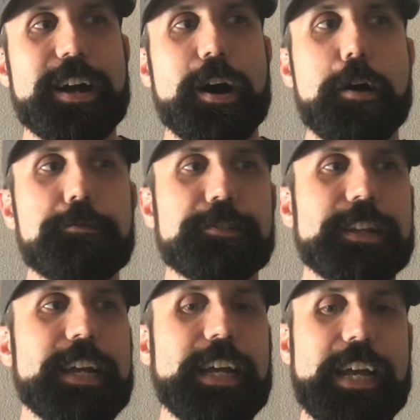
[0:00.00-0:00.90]

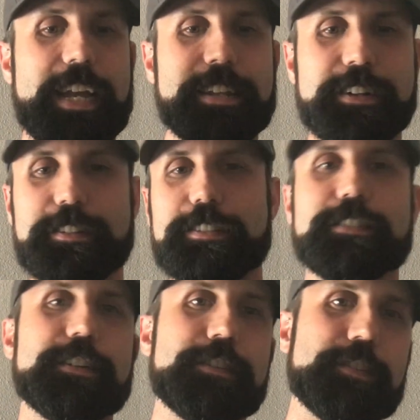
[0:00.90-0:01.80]
hopefully it continues to
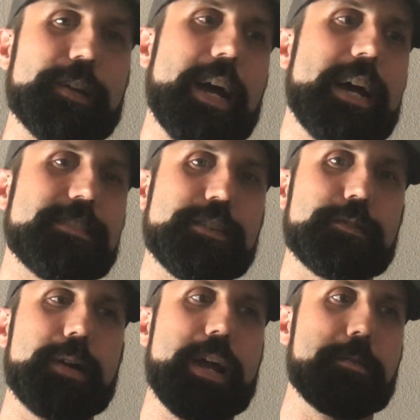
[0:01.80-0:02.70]
serve you guys in a
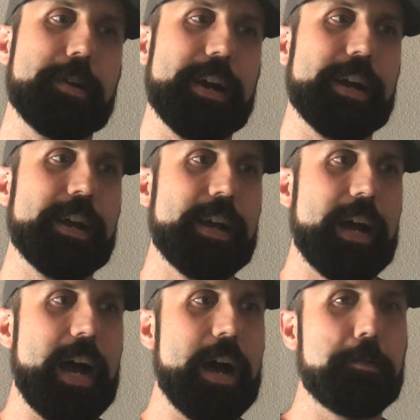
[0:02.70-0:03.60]
way where
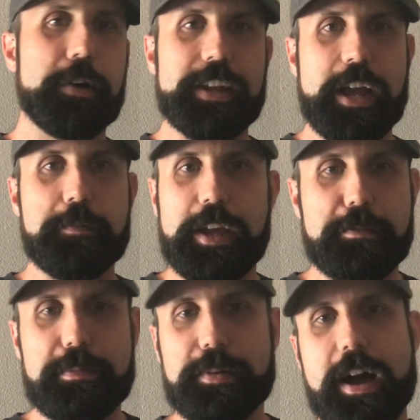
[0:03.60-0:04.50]
one day we can
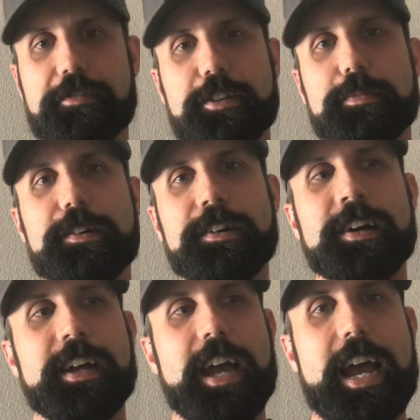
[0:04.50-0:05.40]
be profitable
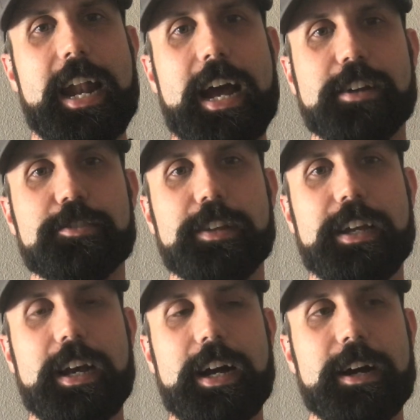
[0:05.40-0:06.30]
and actually
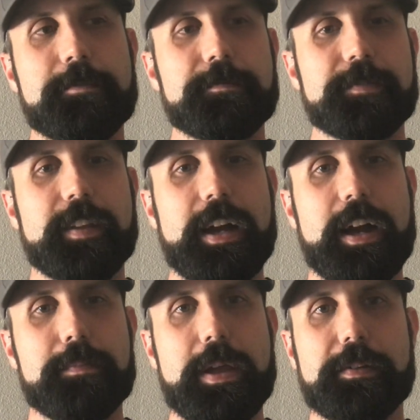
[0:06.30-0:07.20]

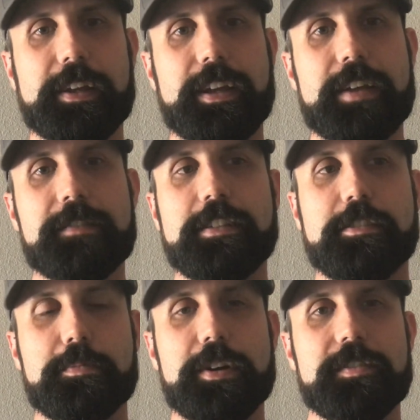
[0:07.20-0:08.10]
be able to invest
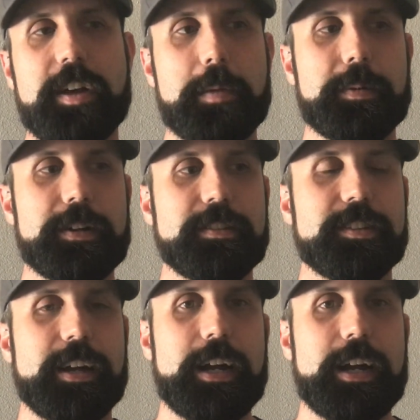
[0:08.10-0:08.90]
in more developers.